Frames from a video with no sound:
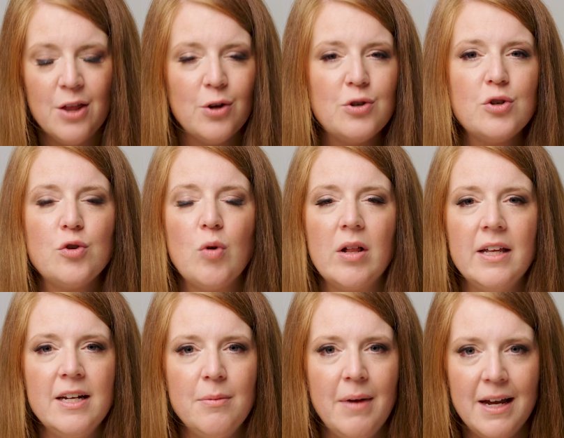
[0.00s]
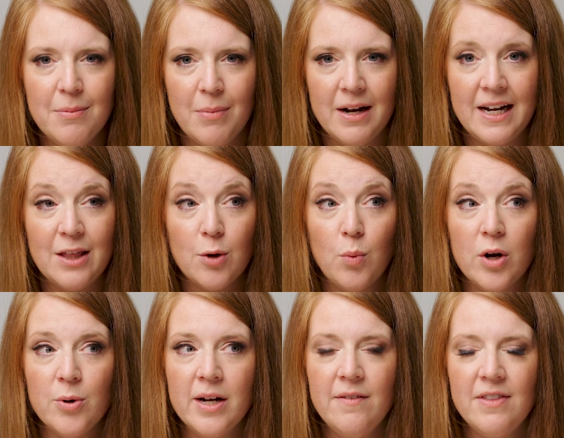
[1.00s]
they're struggling to make money, they're
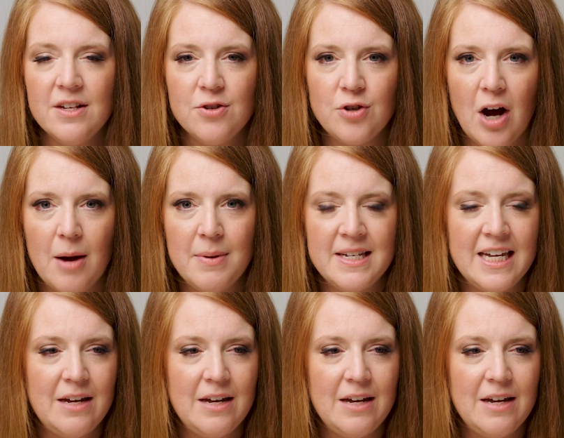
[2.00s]
wondering if this job is